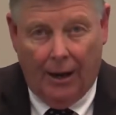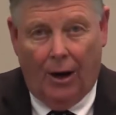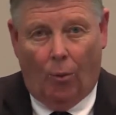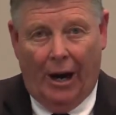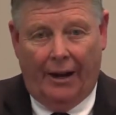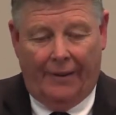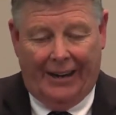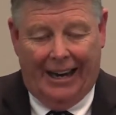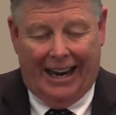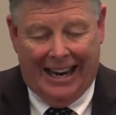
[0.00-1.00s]
When
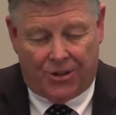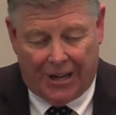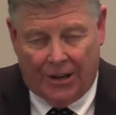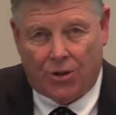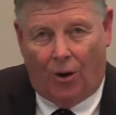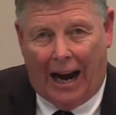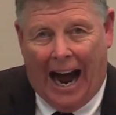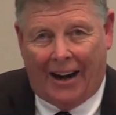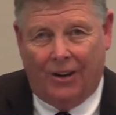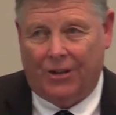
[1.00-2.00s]
the
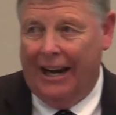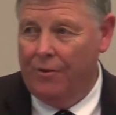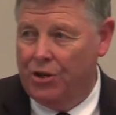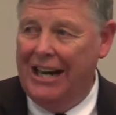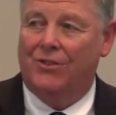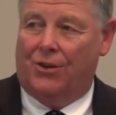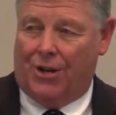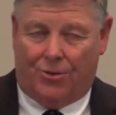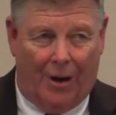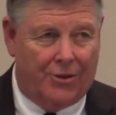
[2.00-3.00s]
essentiality of
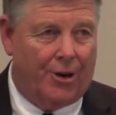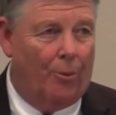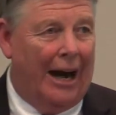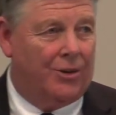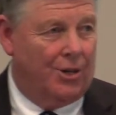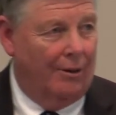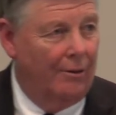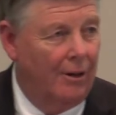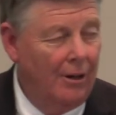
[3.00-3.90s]
Jesus' resurrection